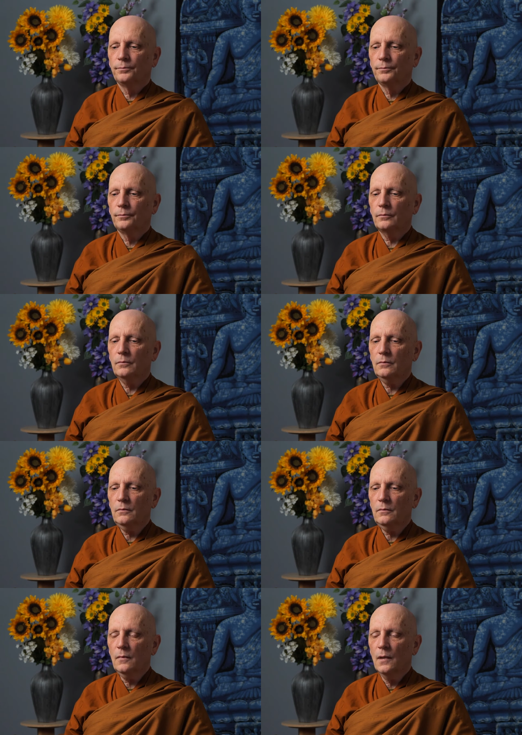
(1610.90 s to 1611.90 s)

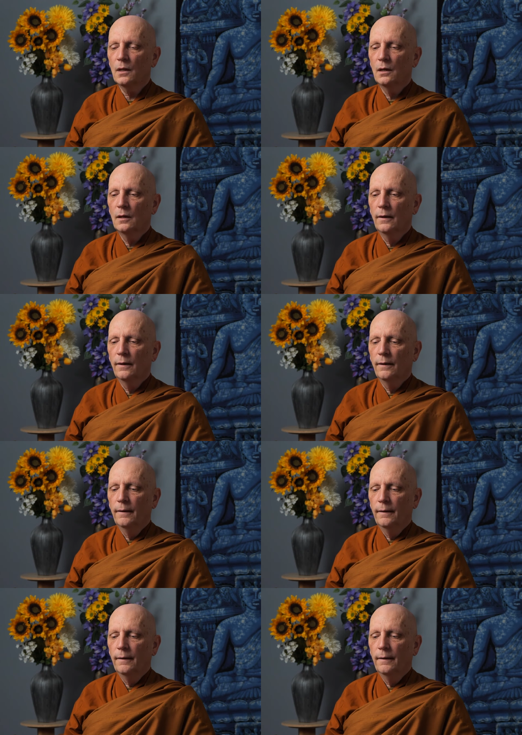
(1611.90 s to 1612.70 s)
No one is speaking in this clip.